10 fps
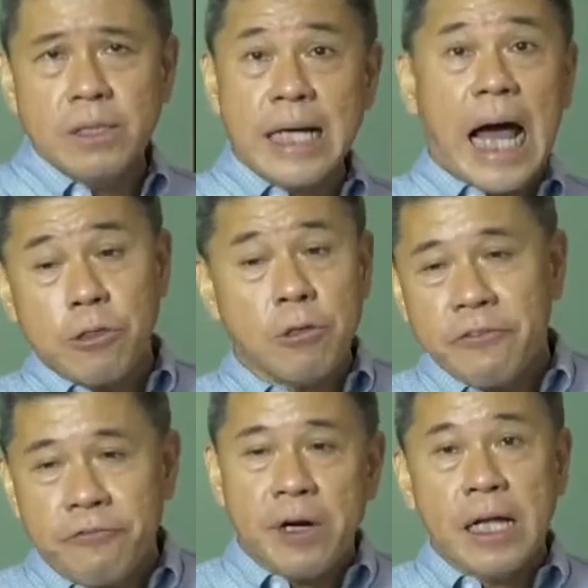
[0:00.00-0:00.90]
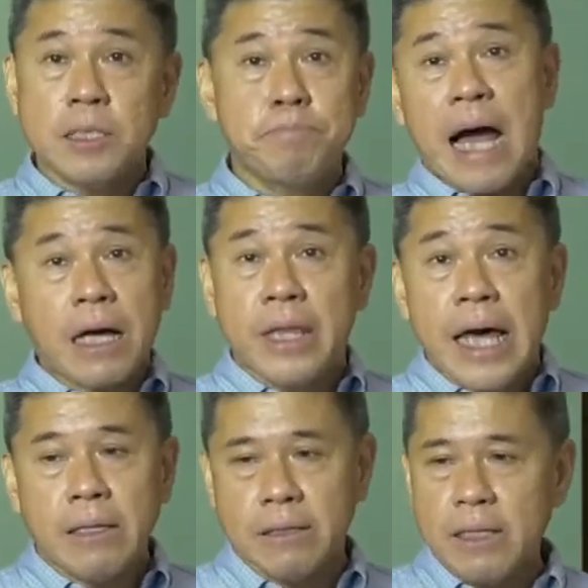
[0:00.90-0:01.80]
Catholic friends back
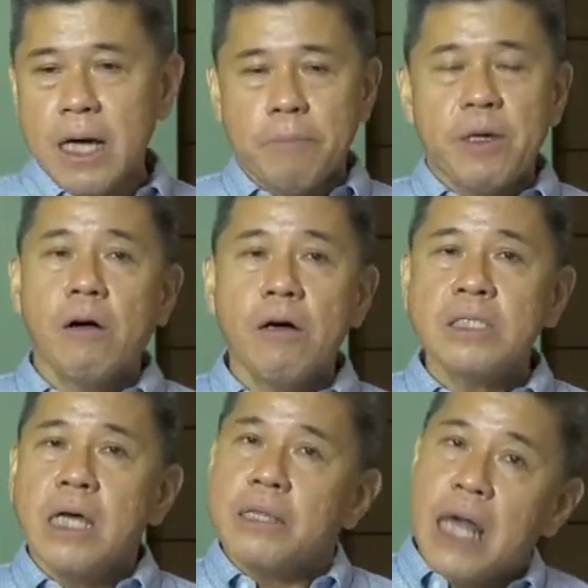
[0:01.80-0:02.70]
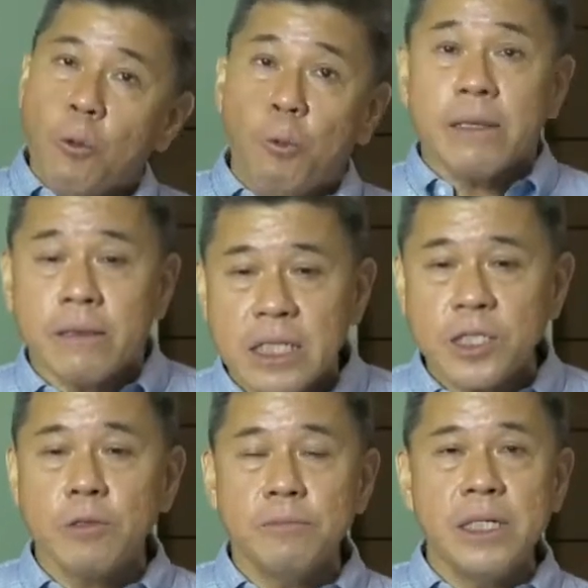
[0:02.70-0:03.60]
then because they
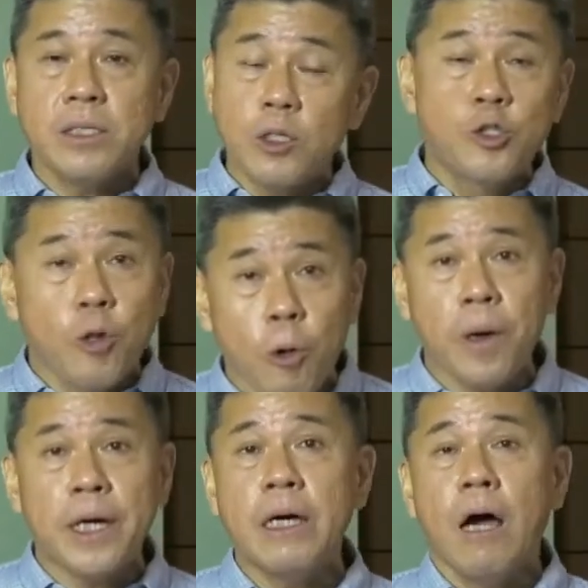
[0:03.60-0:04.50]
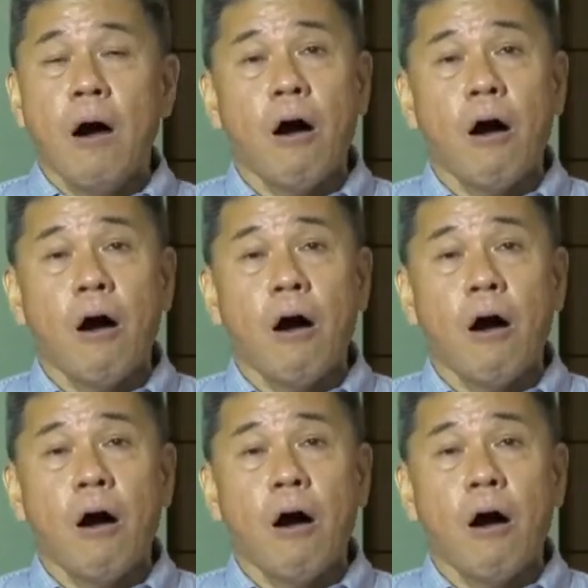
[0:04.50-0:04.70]
witnessed to me the joy